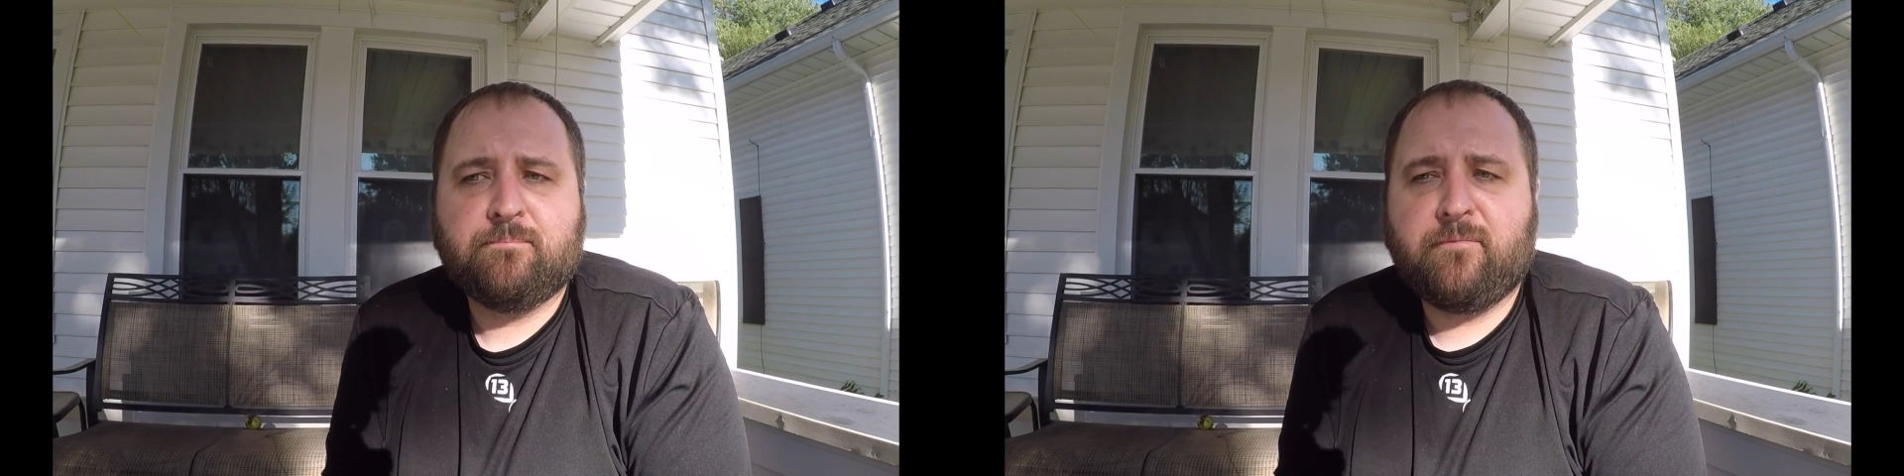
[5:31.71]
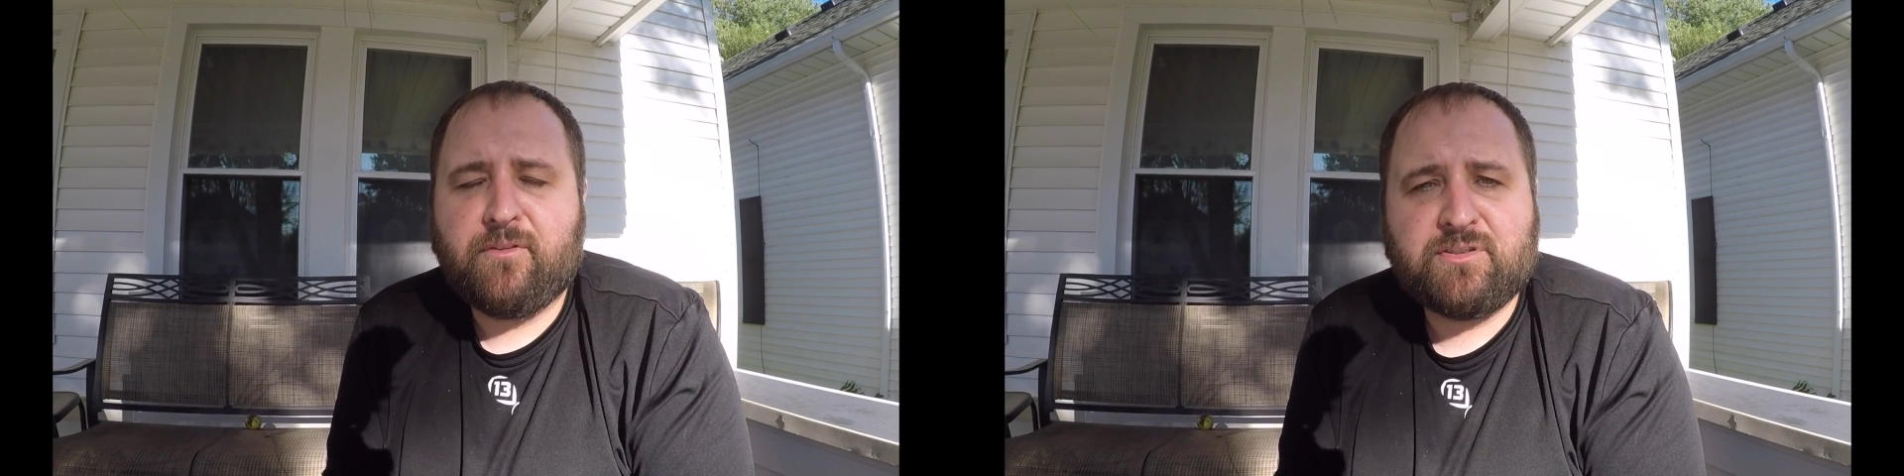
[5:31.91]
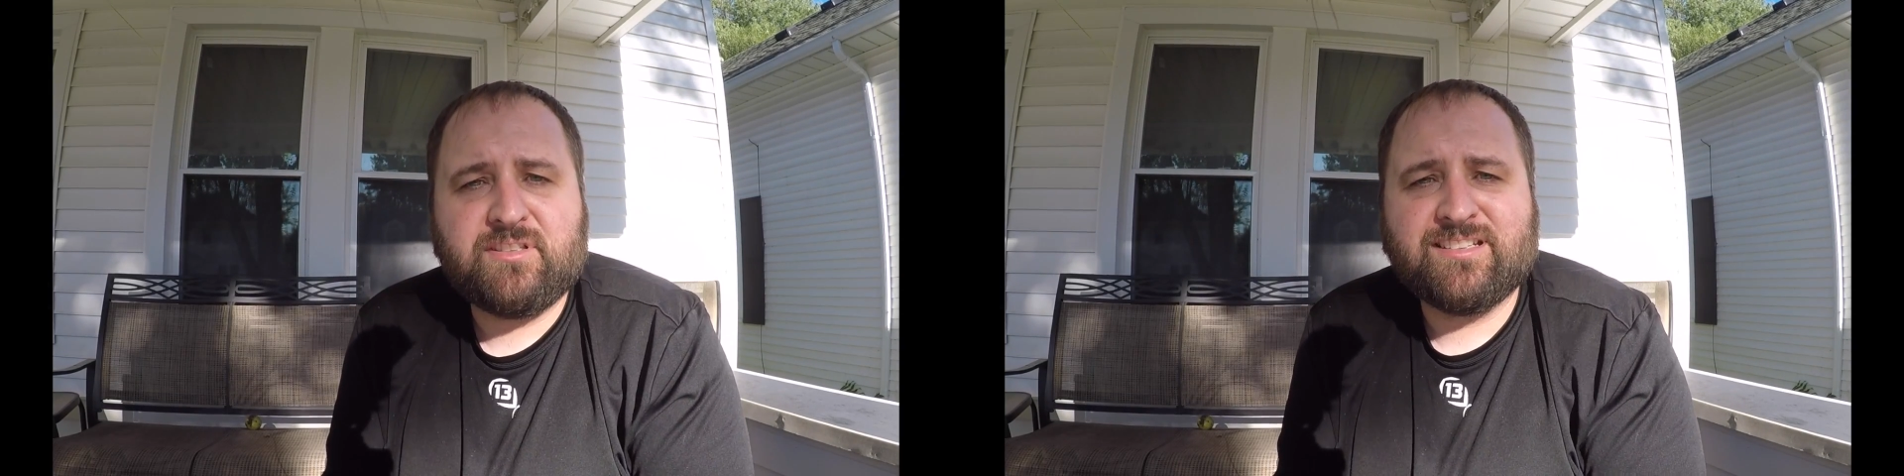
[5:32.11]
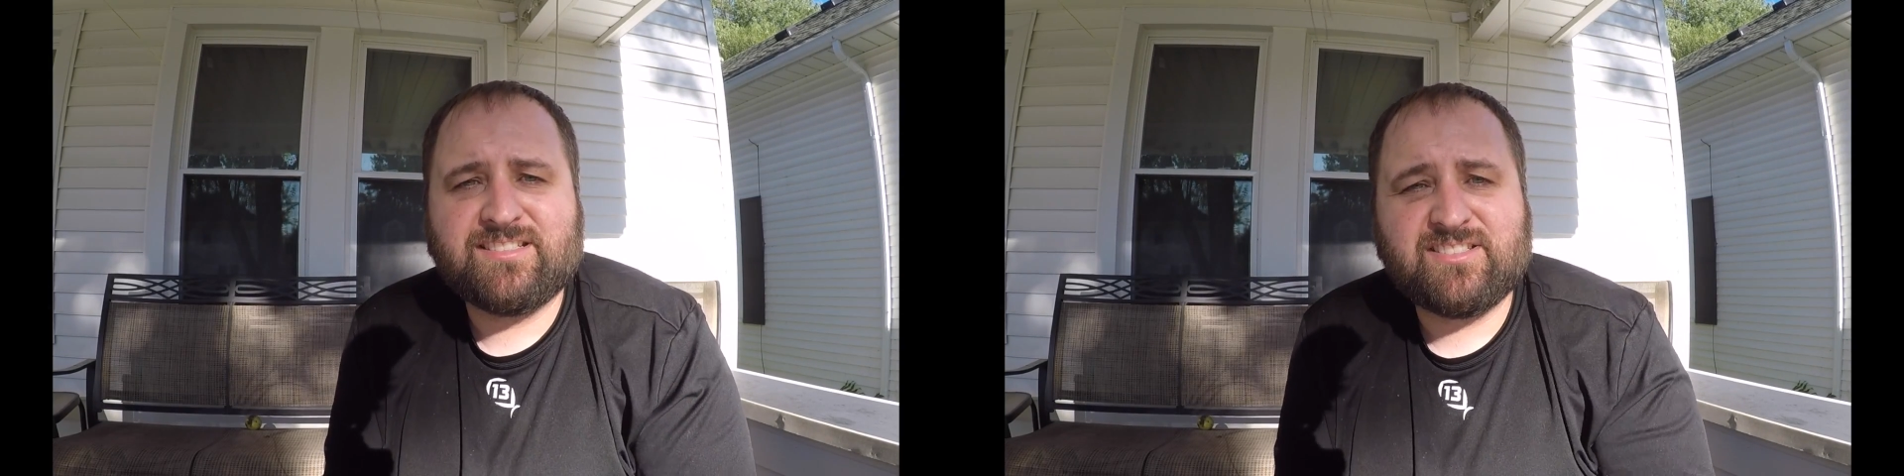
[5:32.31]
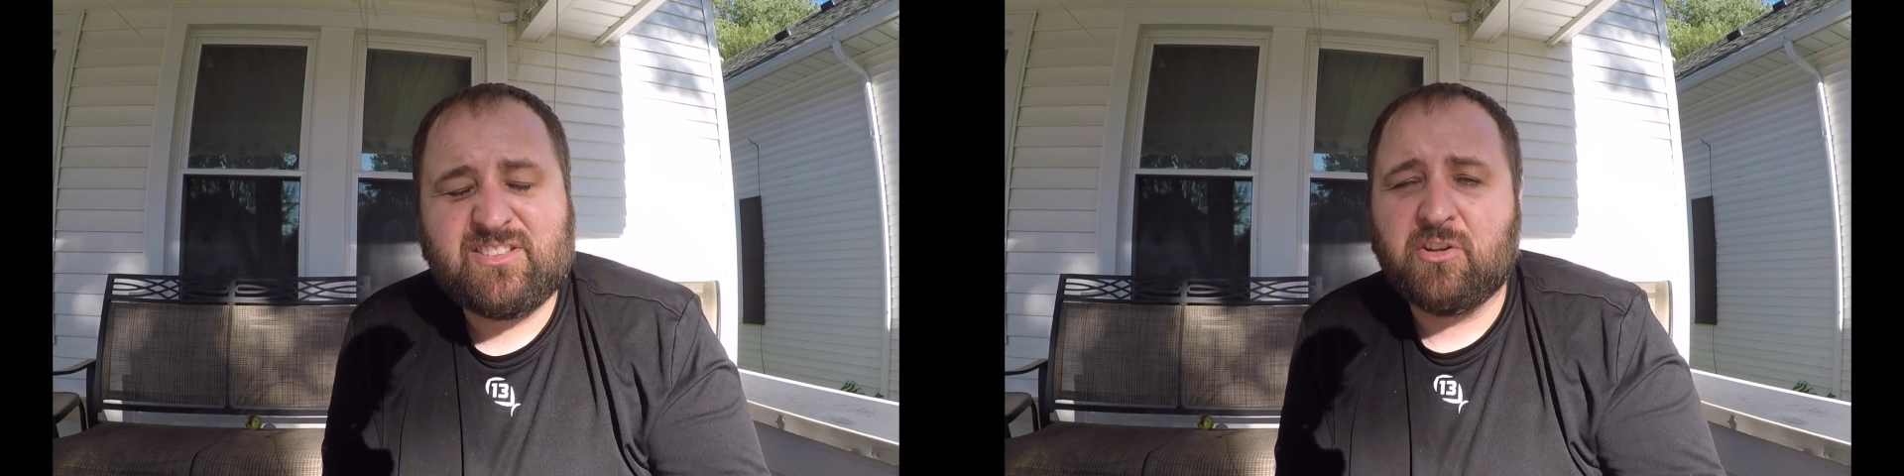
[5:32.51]
Fishing is
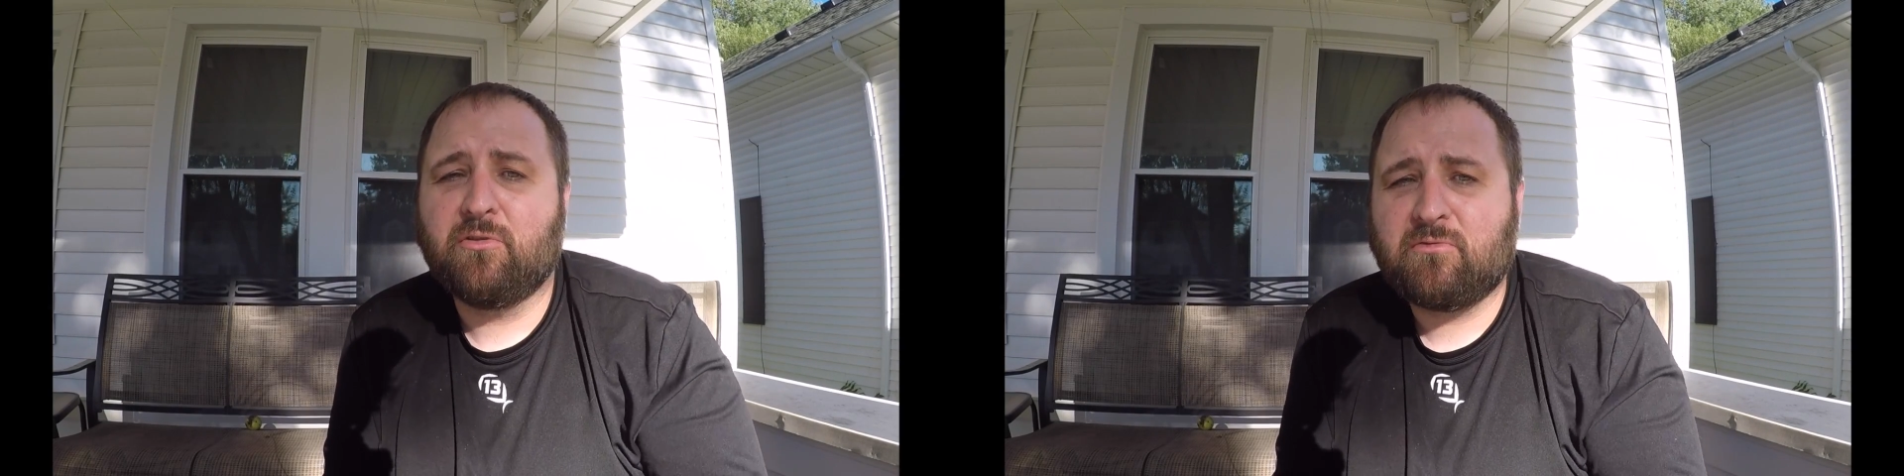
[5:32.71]
still